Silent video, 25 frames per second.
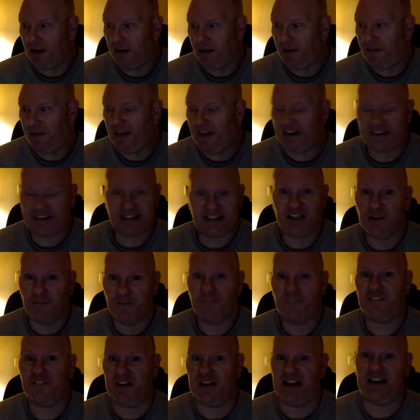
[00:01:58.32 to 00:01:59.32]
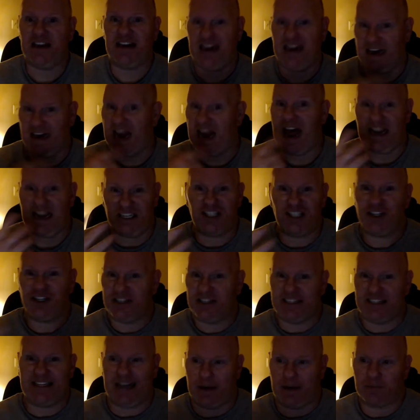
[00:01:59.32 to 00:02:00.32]
They still fit, and as you can
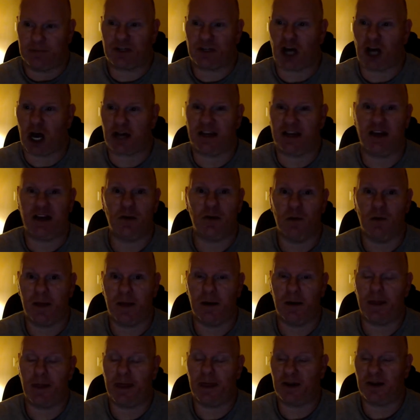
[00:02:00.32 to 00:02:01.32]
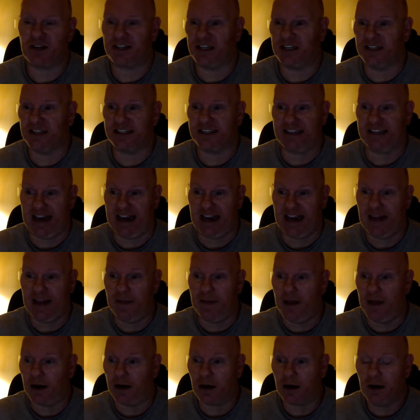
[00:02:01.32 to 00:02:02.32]
see, I'm talking with them. They're still staying in
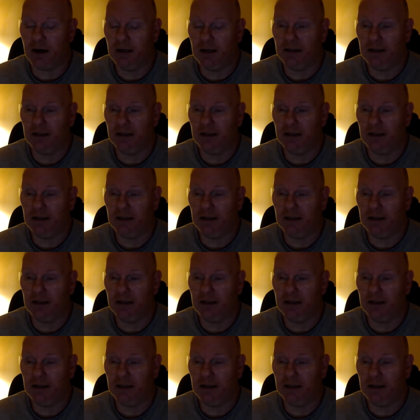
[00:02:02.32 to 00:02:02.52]
there.